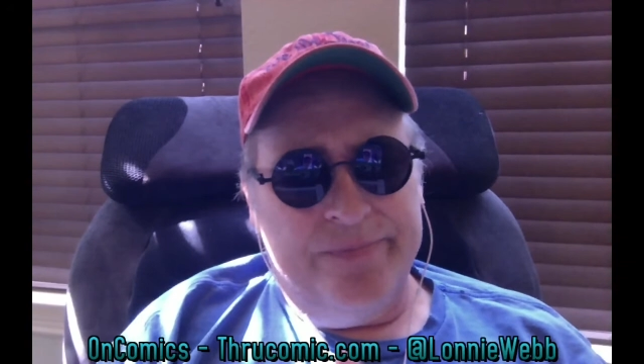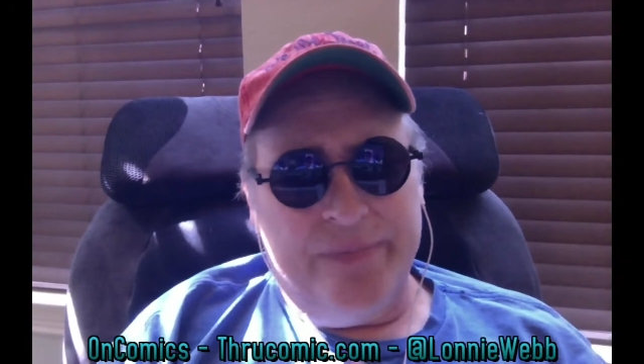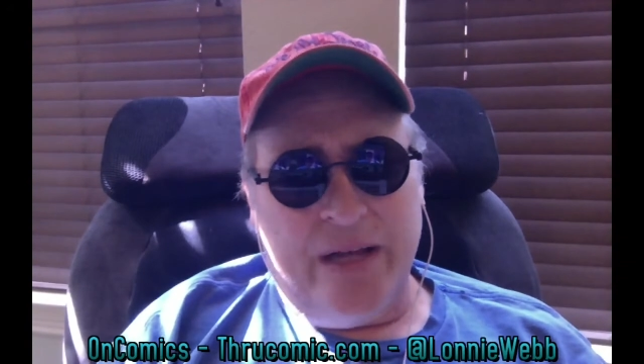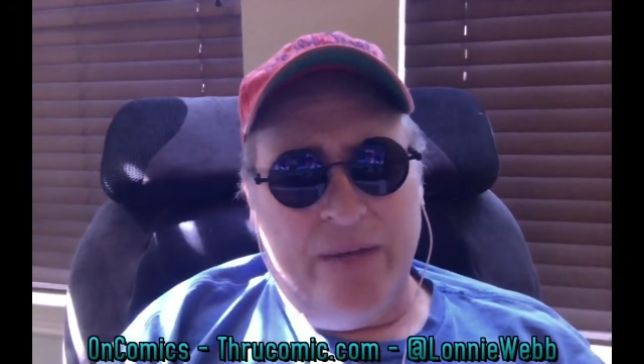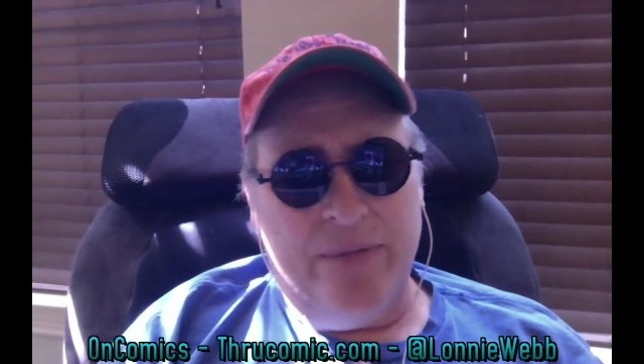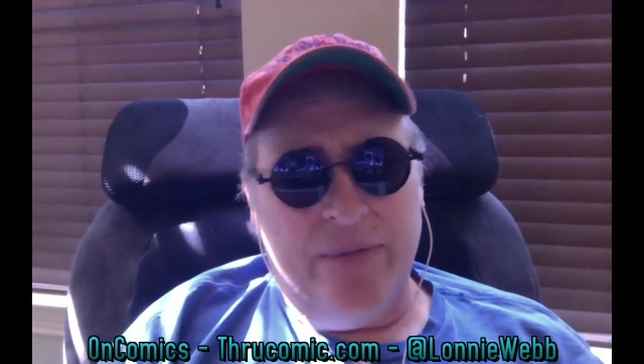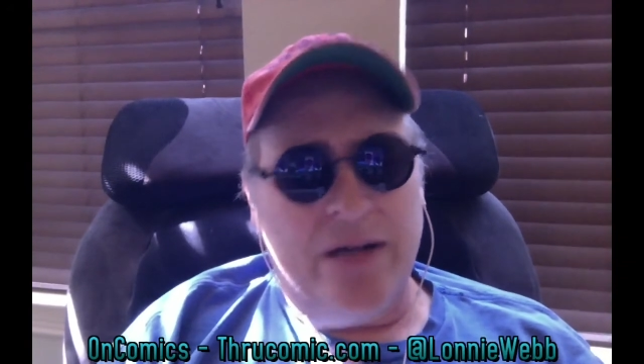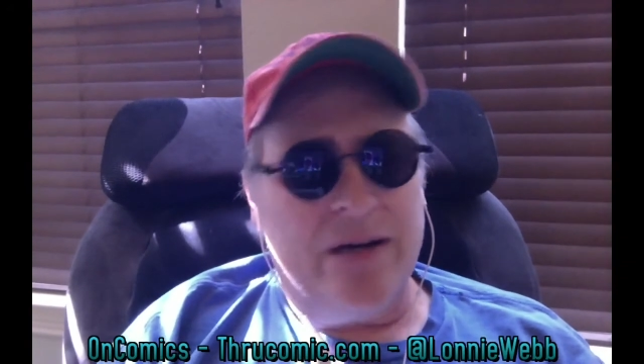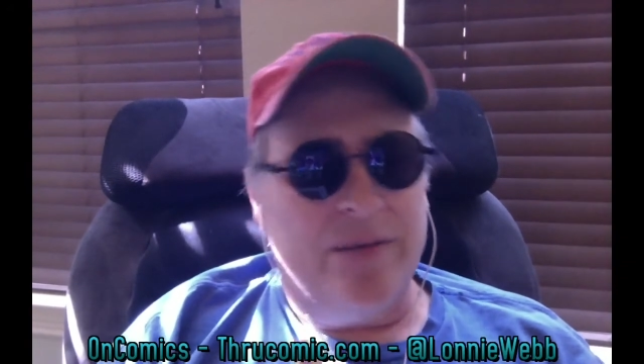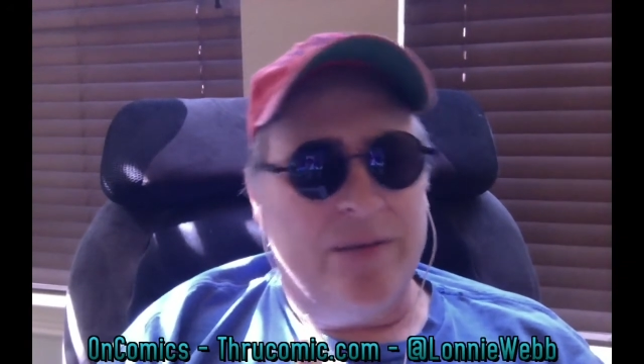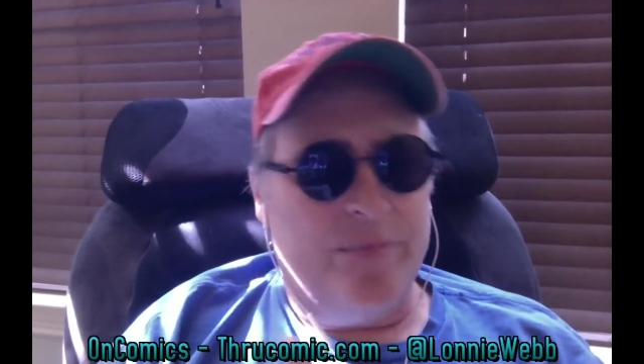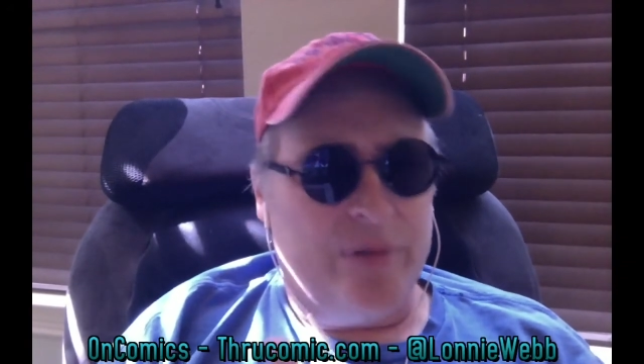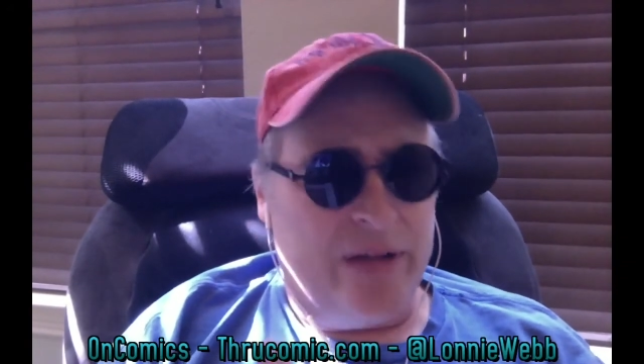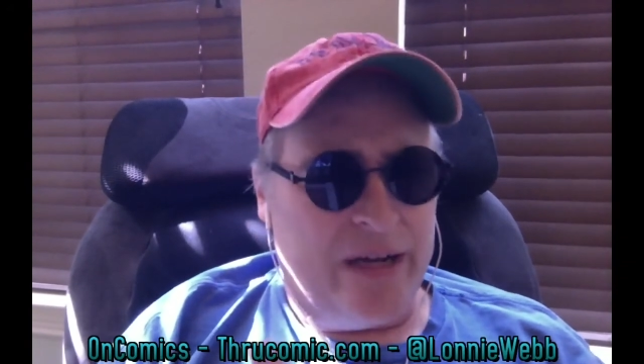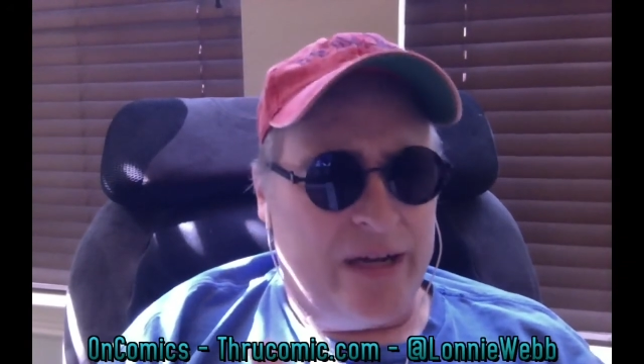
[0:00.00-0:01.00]
I'm not
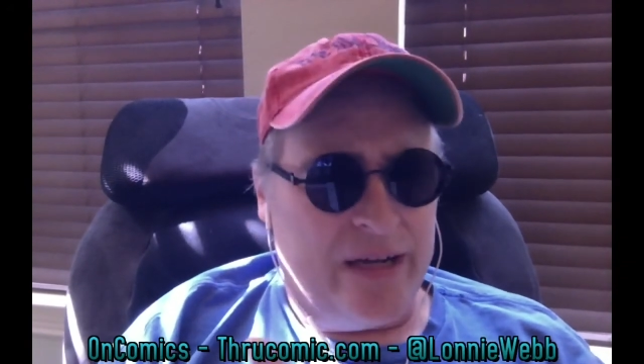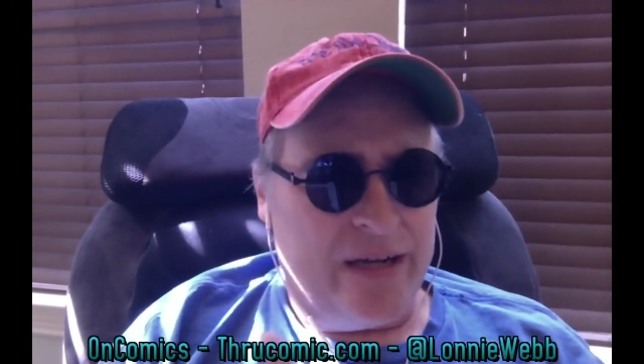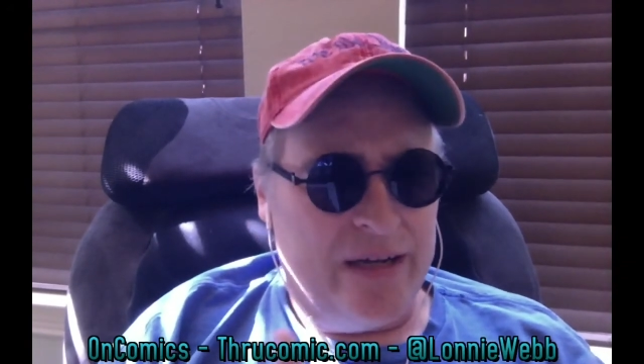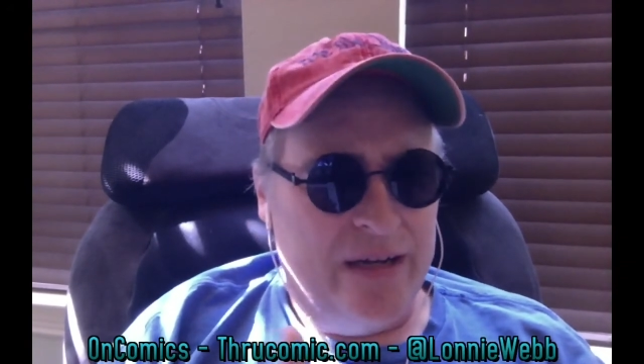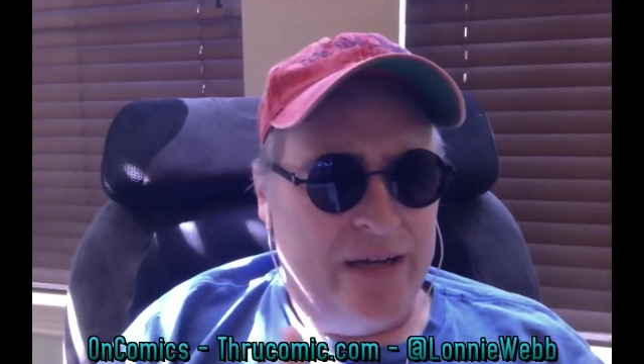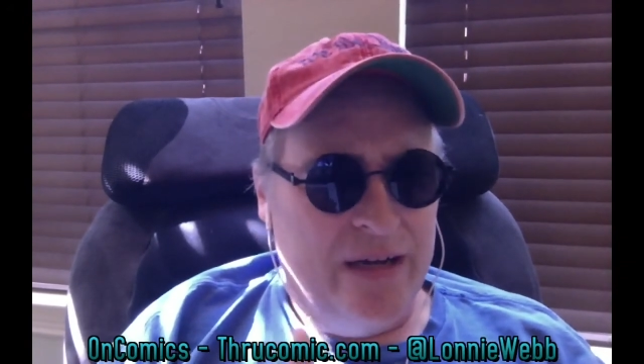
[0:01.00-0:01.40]
complaining.